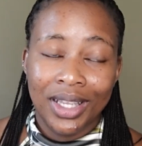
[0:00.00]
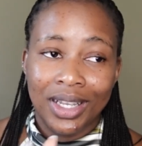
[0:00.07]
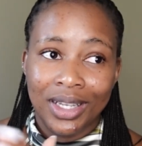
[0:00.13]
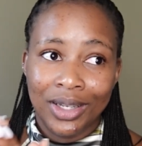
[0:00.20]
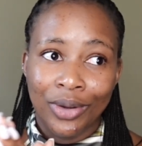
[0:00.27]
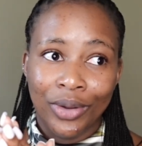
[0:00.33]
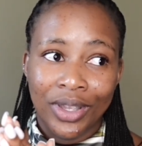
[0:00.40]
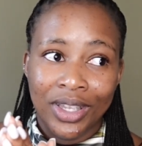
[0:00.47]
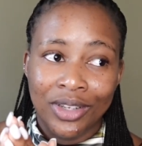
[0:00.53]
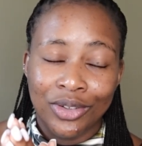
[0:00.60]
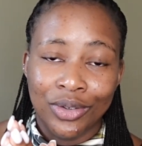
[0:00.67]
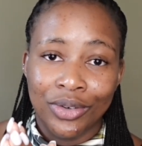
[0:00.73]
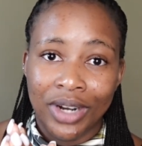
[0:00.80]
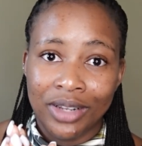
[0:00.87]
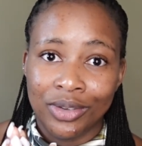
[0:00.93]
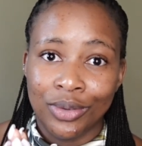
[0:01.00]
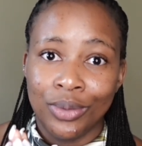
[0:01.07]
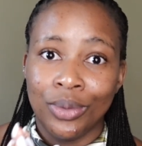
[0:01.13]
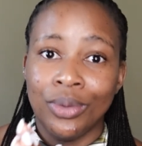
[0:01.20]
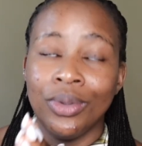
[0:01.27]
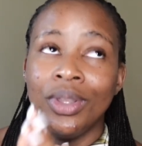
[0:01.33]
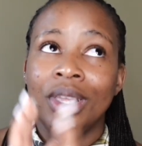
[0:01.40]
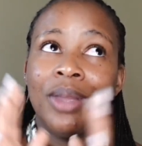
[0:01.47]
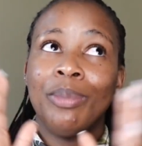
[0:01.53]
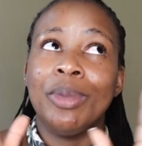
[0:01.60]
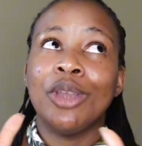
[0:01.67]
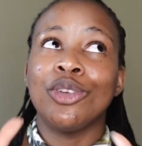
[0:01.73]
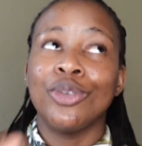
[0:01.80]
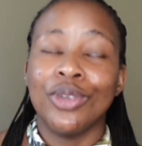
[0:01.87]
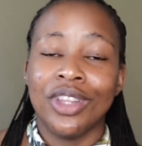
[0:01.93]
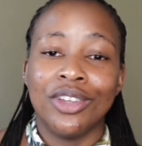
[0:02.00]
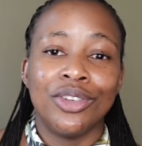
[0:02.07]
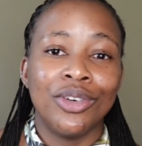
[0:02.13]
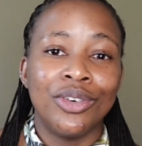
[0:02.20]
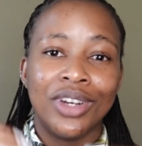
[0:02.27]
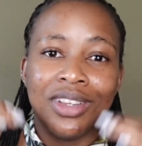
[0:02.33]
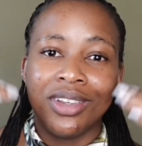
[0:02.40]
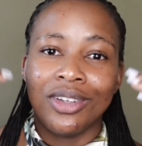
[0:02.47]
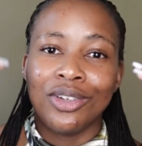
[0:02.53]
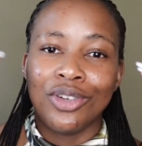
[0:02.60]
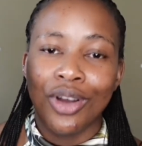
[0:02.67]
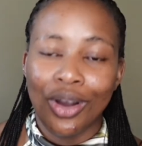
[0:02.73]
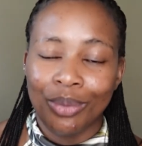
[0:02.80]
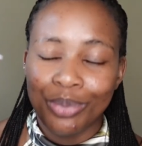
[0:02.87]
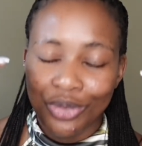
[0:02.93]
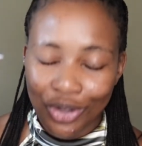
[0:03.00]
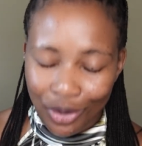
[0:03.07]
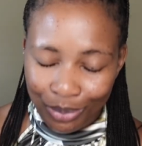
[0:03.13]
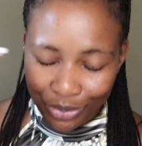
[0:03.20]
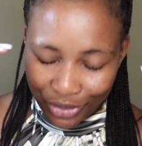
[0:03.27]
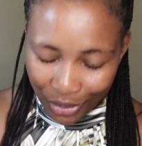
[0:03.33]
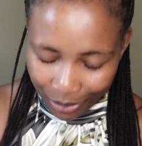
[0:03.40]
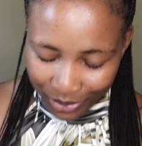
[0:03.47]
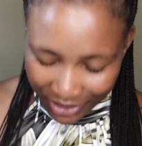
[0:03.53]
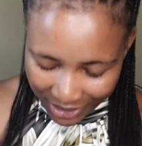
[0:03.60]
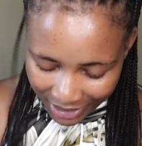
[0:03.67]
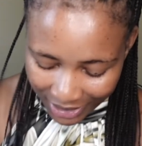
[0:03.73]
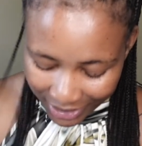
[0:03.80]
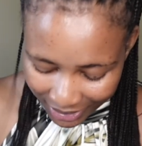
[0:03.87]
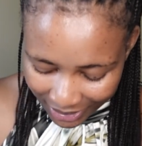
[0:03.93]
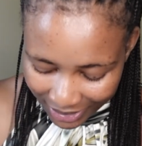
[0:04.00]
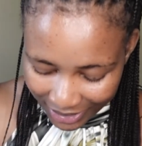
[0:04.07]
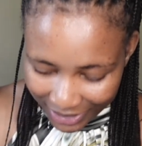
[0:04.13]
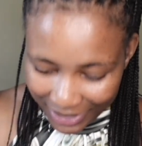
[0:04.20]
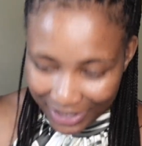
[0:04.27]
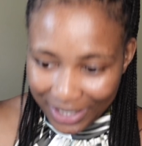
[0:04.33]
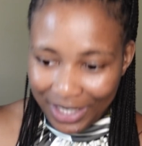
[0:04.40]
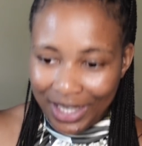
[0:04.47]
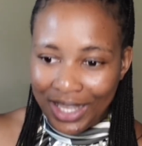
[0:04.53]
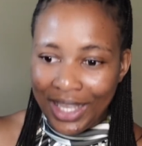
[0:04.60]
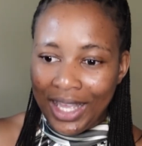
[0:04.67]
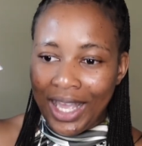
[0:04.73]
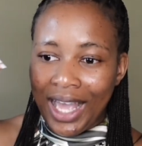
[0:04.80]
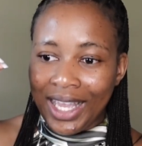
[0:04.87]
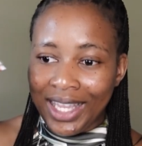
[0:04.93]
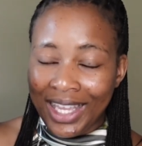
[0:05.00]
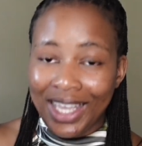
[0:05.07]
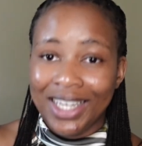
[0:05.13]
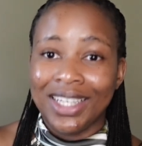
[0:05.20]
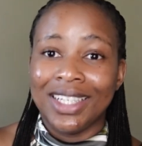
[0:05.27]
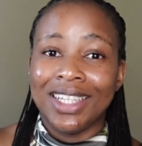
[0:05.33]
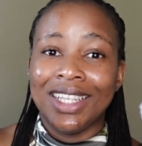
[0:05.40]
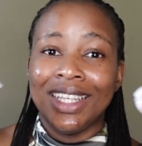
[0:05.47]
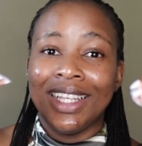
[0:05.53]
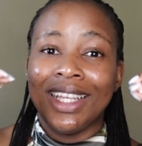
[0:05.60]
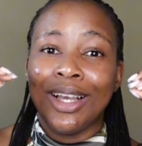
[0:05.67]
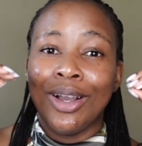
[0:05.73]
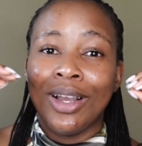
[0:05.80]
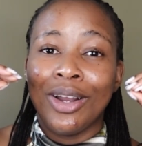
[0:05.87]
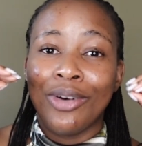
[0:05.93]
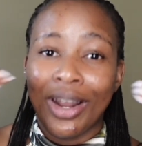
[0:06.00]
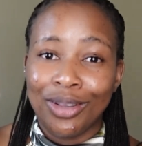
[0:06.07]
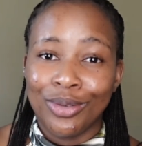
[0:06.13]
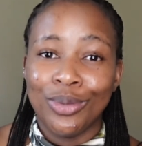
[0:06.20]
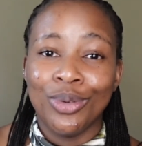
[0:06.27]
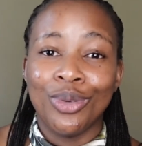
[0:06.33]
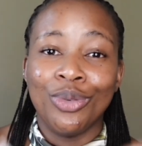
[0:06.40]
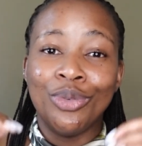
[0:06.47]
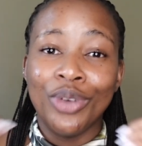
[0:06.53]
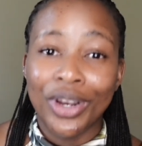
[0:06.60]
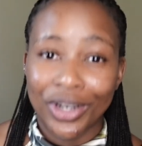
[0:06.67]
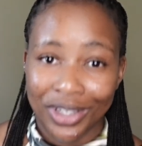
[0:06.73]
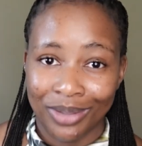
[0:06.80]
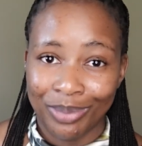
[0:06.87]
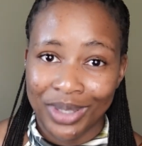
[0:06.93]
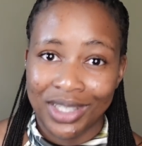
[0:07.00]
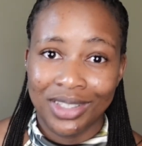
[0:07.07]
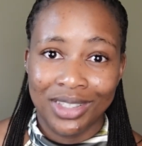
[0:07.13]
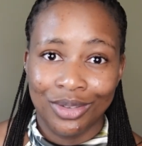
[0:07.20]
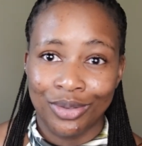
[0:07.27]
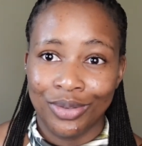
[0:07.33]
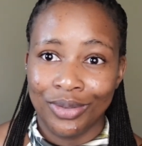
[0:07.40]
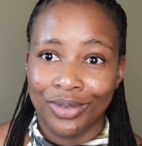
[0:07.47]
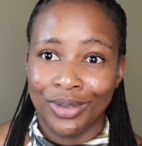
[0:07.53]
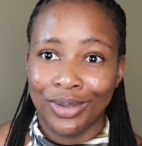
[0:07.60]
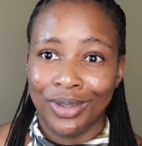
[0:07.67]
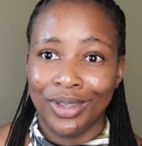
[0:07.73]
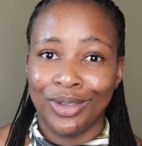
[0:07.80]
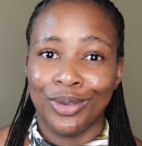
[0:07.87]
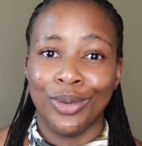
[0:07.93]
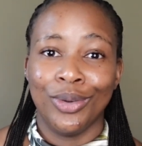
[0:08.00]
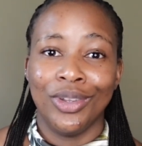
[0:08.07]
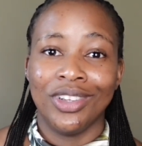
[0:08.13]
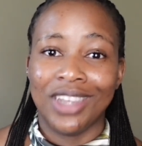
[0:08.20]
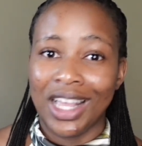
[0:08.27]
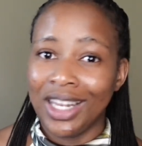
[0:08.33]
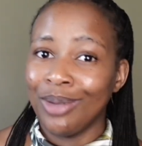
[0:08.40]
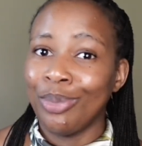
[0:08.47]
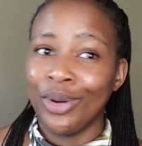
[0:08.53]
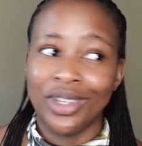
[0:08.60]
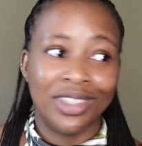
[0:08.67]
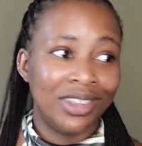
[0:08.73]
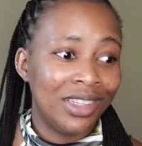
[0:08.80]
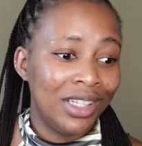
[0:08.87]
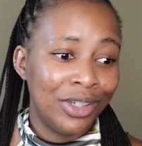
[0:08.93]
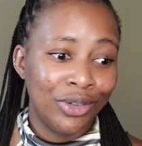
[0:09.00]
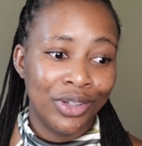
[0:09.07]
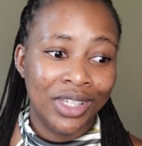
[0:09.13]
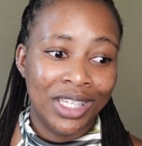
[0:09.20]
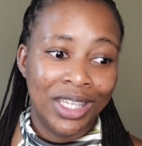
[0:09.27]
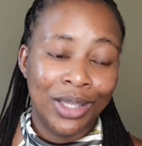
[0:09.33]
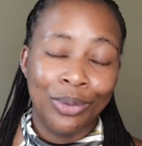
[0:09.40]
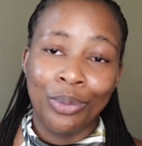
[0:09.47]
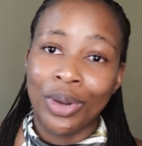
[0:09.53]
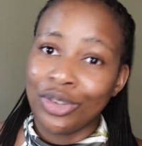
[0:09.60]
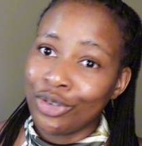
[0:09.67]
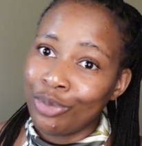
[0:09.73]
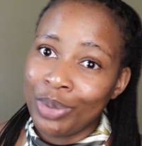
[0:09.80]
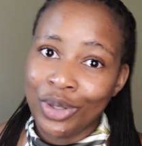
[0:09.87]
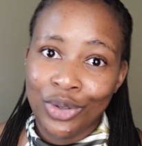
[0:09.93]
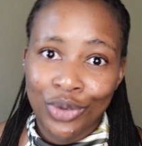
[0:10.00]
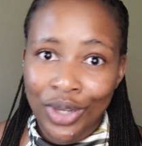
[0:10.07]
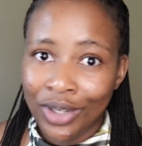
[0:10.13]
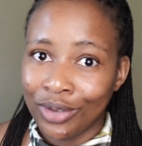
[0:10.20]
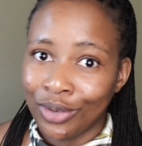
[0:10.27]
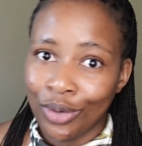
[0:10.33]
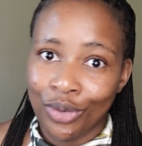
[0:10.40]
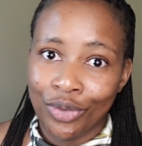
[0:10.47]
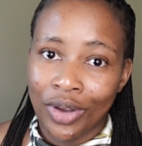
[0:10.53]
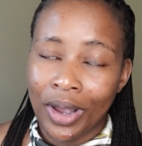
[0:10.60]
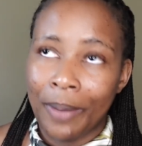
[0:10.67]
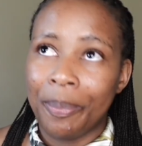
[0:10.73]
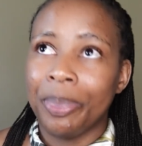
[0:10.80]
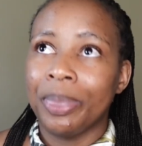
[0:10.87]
going into grad school, make sure that your grades are top tier. Again, grad school is very competitive. So your selling point is literally what you've been doing so far.